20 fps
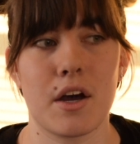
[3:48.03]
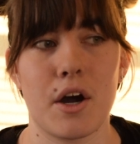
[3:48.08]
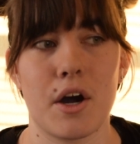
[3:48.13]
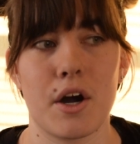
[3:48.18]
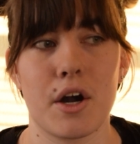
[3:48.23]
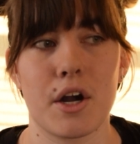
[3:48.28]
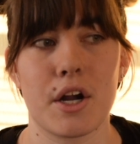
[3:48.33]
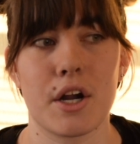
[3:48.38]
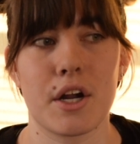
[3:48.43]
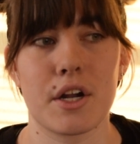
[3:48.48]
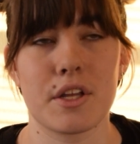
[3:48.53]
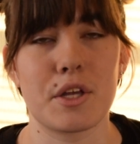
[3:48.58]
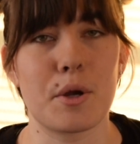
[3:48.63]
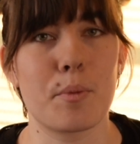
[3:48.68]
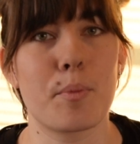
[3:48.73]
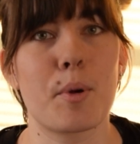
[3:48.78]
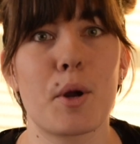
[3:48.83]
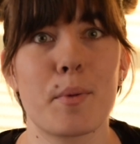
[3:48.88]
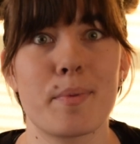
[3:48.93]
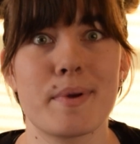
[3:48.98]
are, their
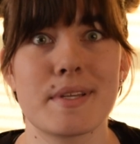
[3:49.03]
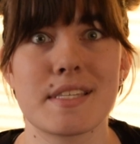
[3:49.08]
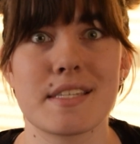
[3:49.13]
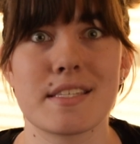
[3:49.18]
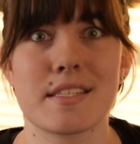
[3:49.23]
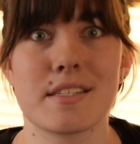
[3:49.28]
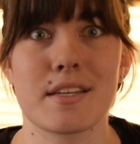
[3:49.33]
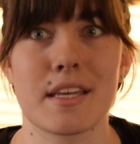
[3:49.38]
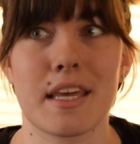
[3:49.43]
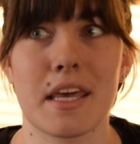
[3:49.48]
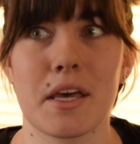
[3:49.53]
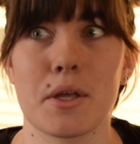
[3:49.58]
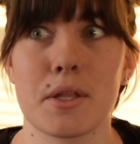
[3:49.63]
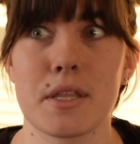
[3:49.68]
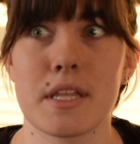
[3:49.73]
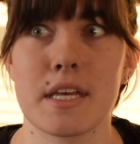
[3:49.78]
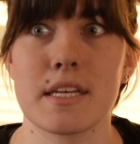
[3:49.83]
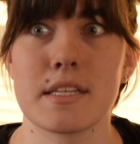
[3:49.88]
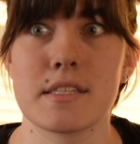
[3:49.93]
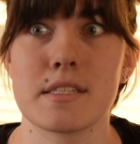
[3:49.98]
purpose is to kill
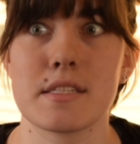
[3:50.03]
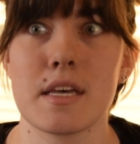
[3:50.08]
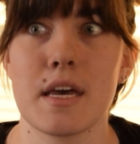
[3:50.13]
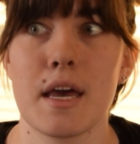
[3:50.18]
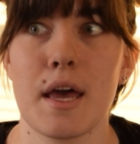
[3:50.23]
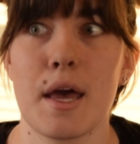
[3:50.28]
these